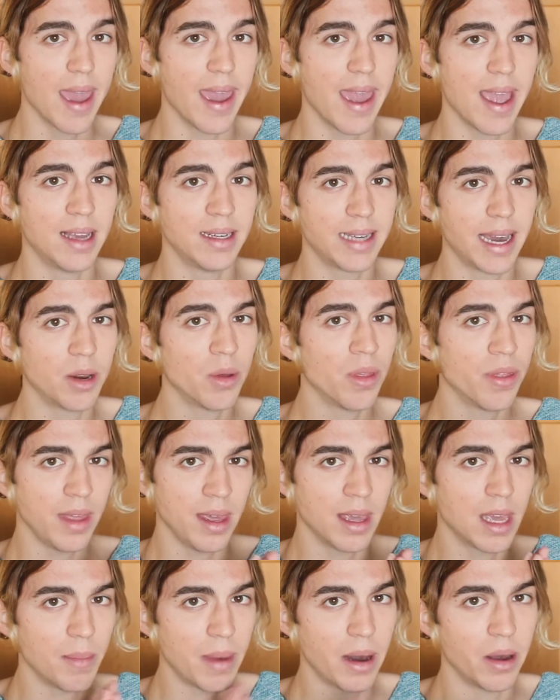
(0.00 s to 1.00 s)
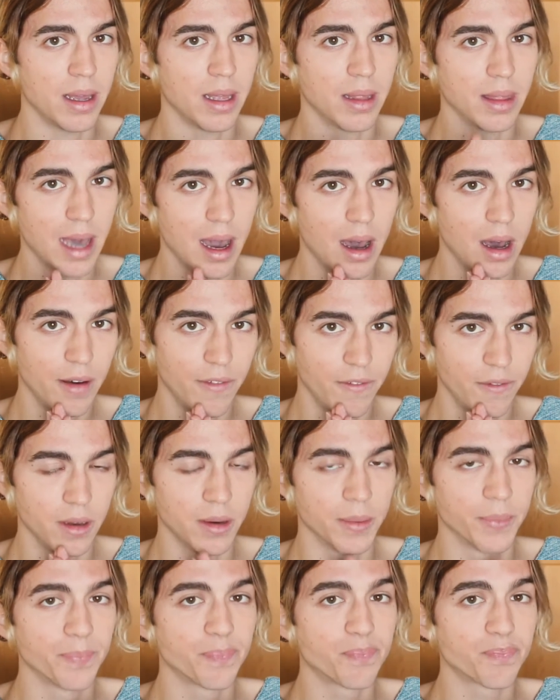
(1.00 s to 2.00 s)
and I don't think about it that
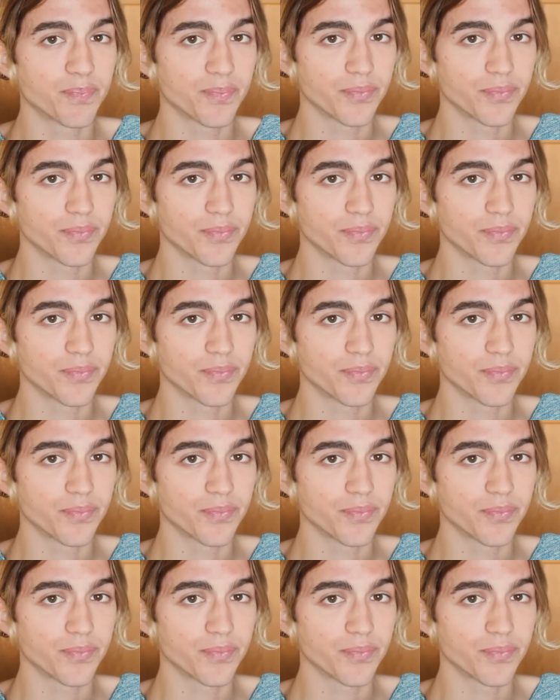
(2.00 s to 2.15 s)
often.